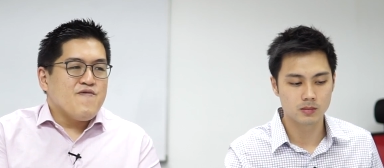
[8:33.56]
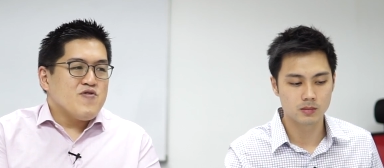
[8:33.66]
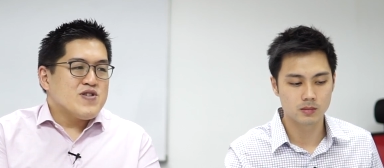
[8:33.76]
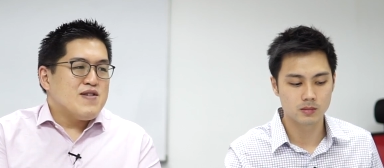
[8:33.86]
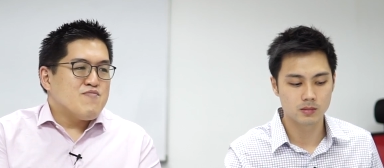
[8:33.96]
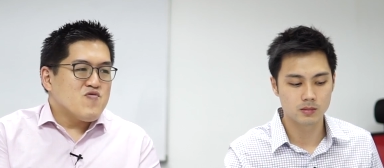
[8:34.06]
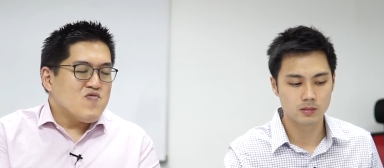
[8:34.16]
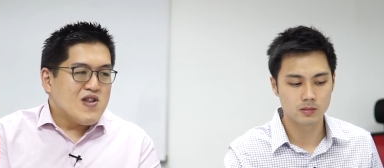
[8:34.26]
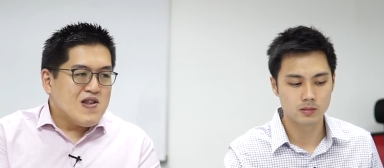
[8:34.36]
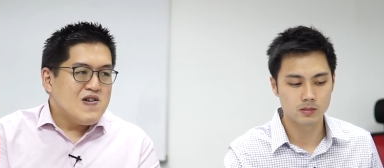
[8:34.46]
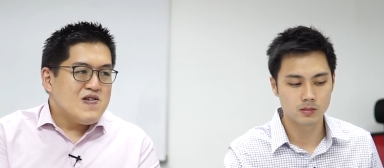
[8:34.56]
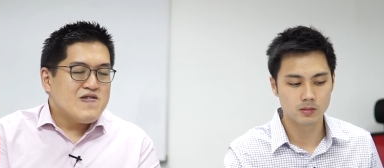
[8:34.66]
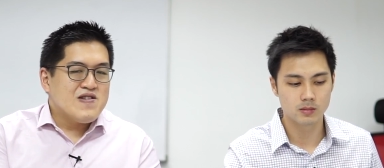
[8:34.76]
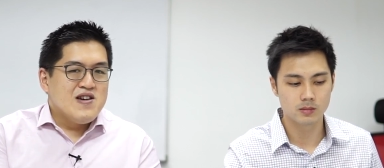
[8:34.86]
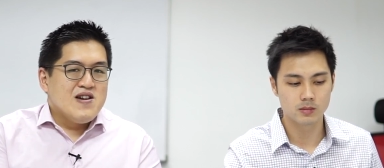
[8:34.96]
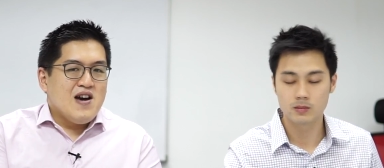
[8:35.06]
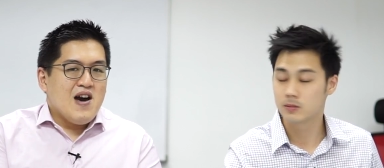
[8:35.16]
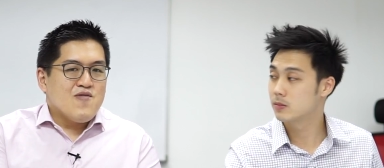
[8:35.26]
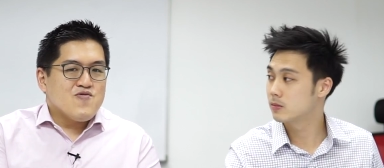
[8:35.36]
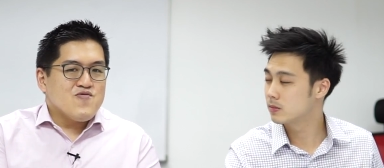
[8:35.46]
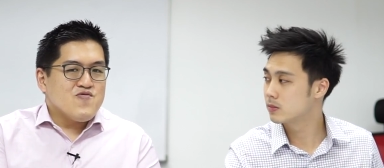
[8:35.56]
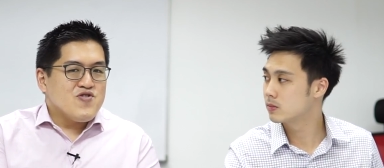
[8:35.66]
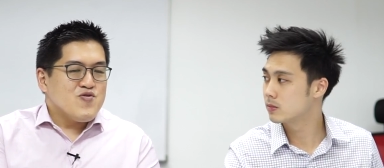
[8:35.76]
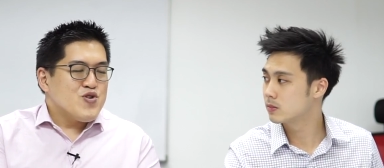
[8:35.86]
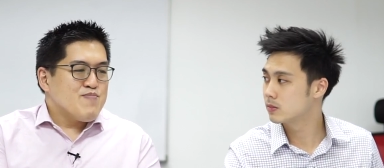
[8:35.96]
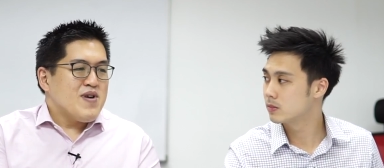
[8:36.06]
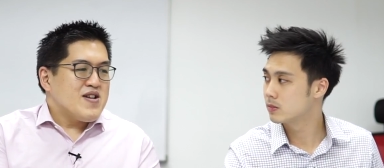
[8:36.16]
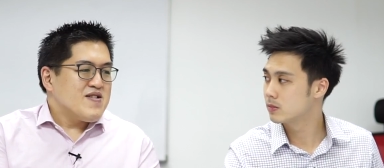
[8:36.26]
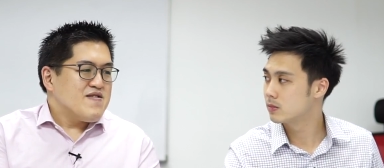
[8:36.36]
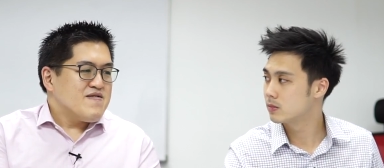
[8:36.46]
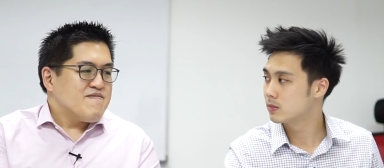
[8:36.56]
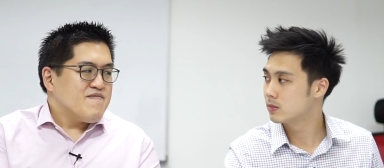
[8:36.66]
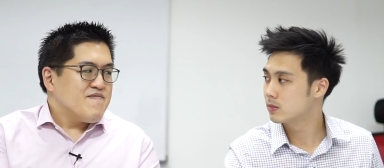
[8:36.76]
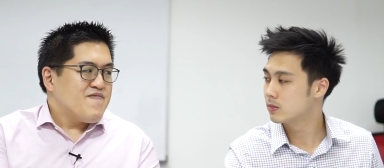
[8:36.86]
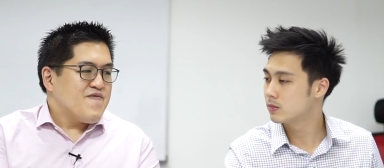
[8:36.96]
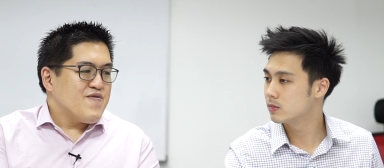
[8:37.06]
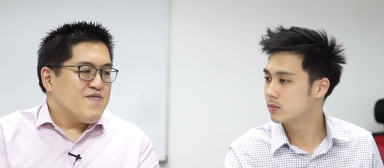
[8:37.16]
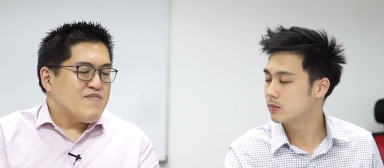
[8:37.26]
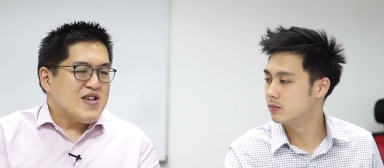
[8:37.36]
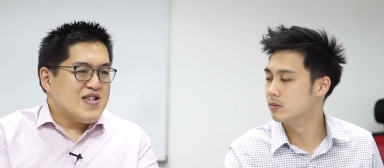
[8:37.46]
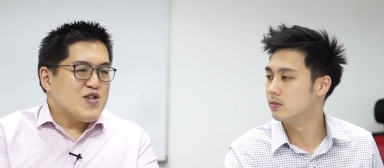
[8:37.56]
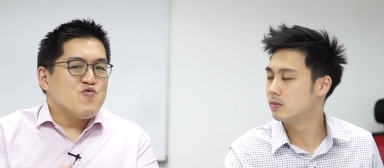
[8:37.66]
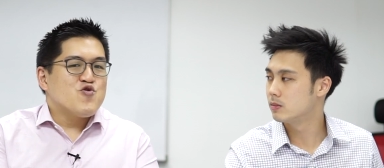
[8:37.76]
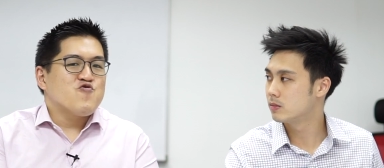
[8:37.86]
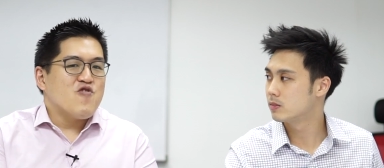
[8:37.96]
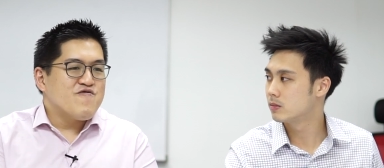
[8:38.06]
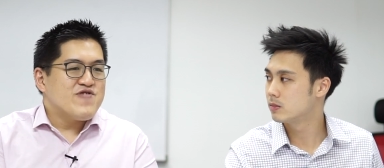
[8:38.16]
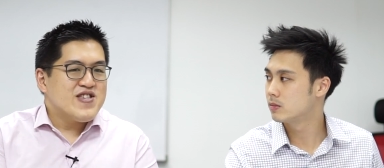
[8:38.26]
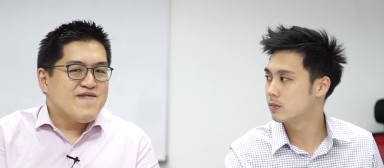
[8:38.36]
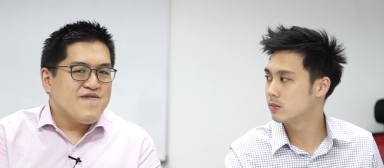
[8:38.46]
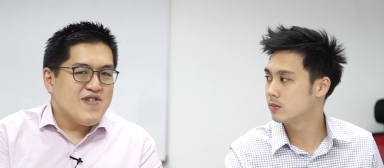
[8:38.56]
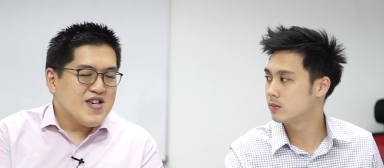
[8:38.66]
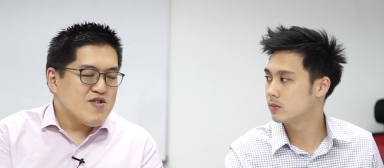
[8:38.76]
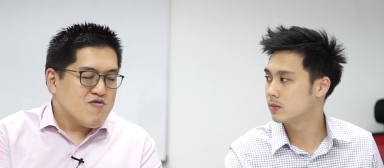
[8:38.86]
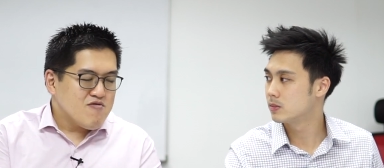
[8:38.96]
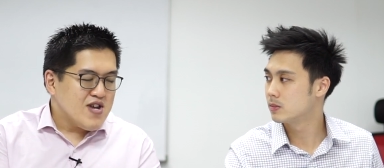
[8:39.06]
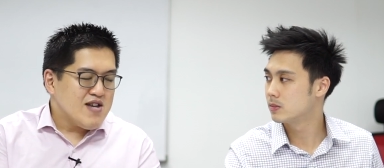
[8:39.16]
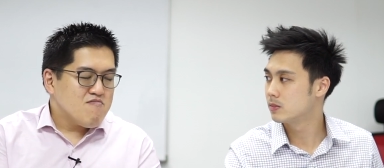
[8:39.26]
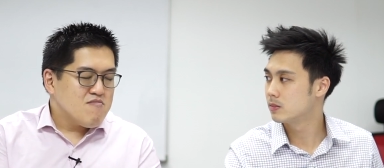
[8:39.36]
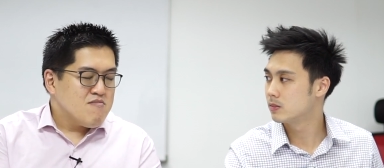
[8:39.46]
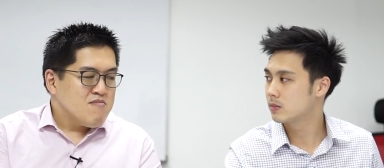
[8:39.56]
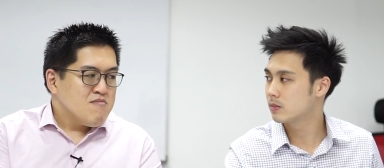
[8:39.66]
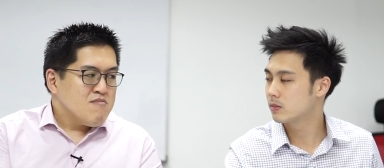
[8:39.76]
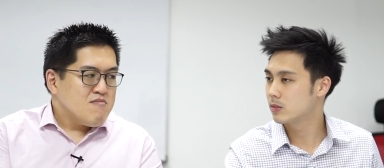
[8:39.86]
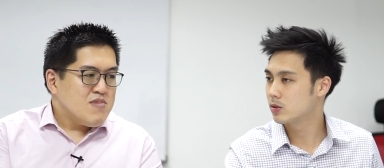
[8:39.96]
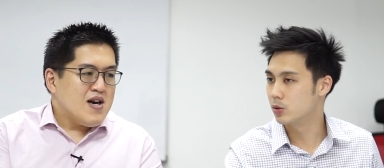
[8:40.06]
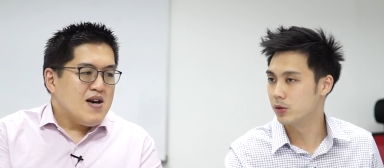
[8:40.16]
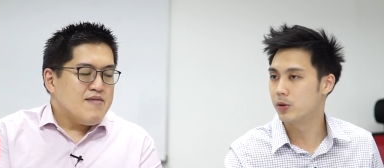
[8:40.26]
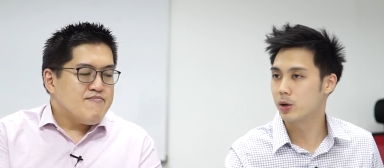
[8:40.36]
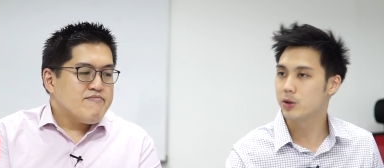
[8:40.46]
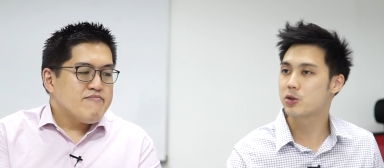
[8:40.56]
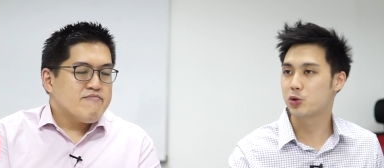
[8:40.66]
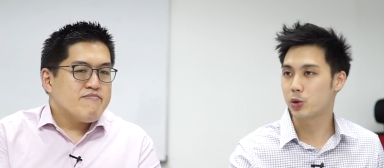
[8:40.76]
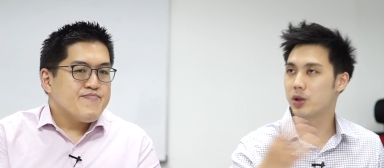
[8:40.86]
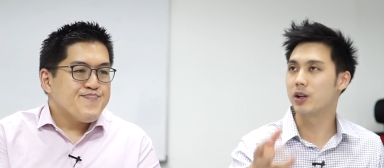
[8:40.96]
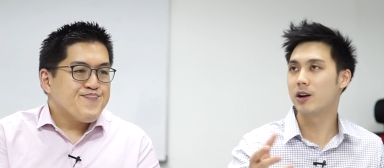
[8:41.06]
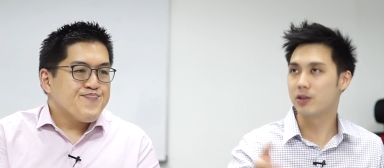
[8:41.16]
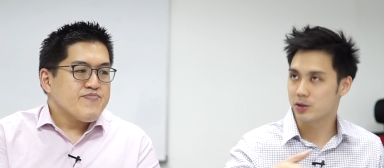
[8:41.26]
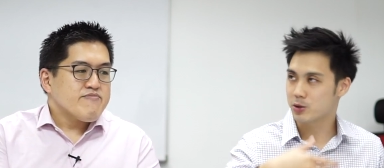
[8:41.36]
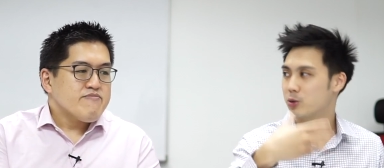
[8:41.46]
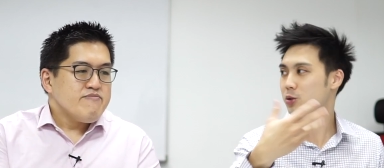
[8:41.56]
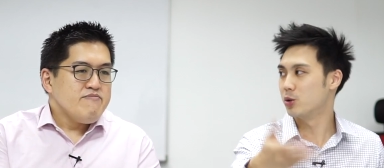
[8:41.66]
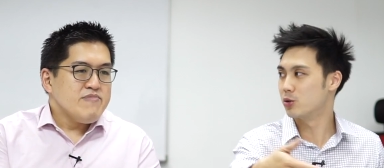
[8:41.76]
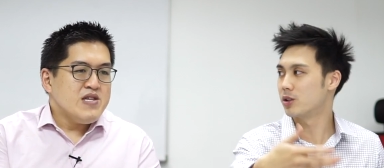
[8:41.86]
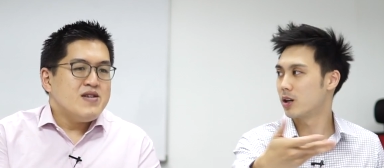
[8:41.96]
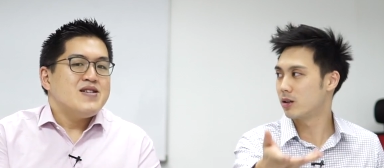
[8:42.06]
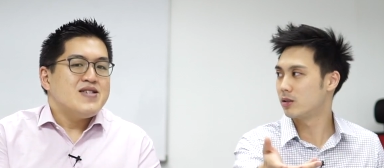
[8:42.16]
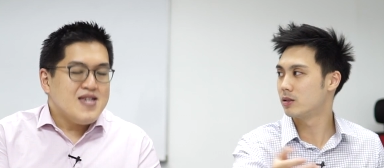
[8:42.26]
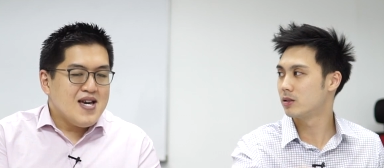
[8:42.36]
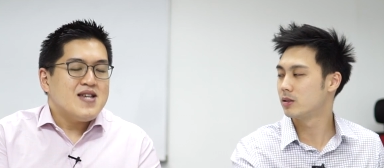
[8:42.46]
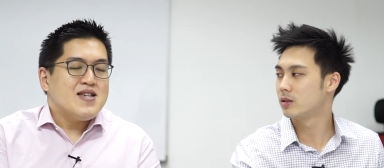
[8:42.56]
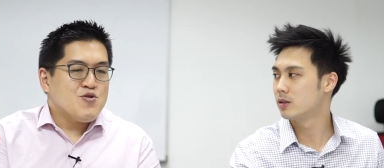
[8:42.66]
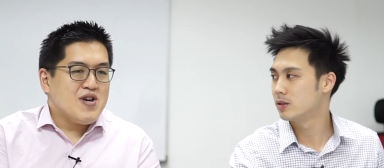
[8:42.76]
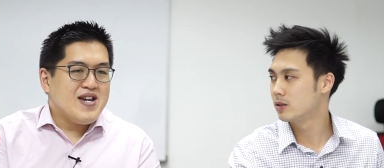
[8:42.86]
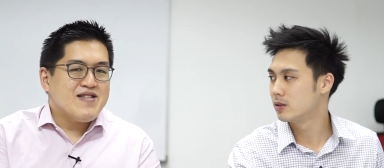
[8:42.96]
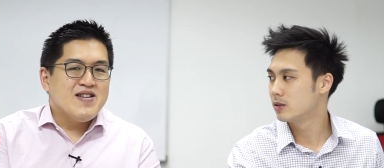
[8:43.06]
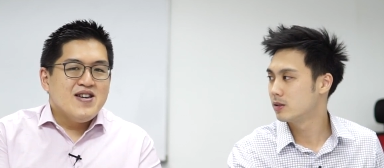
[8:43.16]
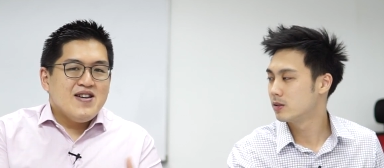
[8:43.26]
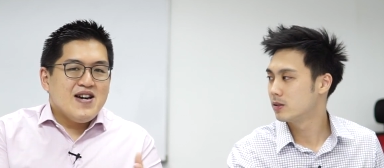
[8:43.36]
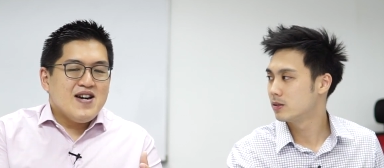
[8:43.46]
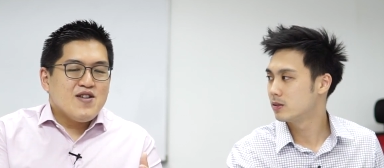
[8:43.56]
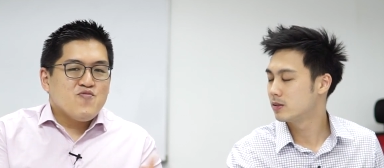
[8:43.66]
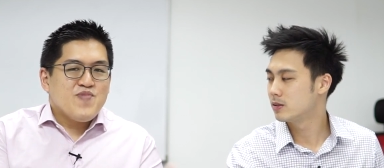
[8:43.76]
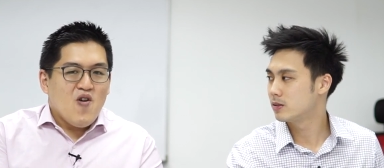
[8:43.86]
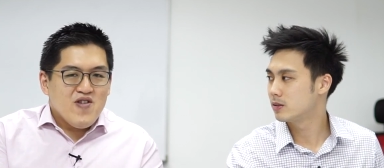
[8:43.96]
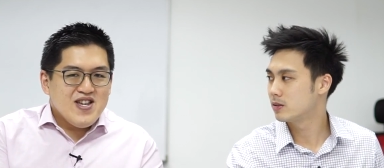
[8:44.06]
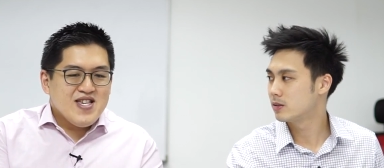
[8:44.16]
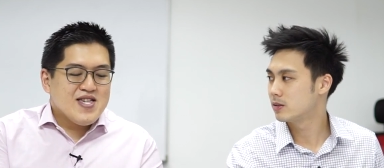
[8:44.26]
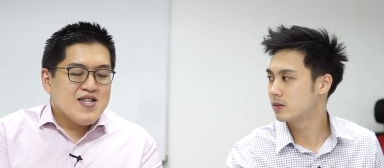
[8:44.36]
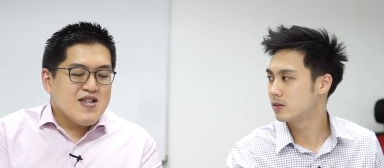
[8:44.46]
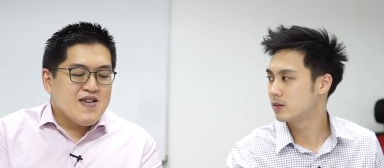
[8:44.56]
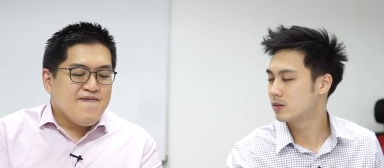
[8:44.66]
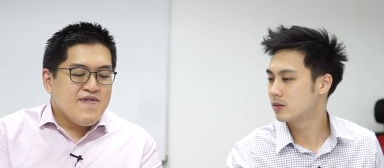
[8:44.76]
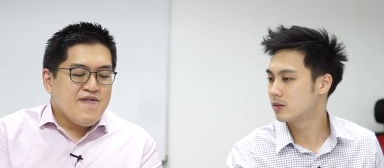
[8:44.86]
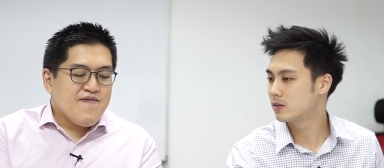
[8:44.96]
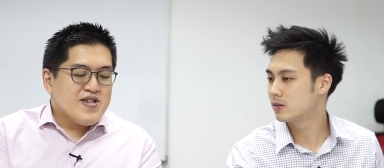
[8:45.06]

Speaker 1: force them to learn how to use Python. There's no strong reason for us to do
Speaker 2: that. Yeah. So if you're already strong in R, you just continue using R.
Speaker 1: Yeah, that's right. And to be honest, if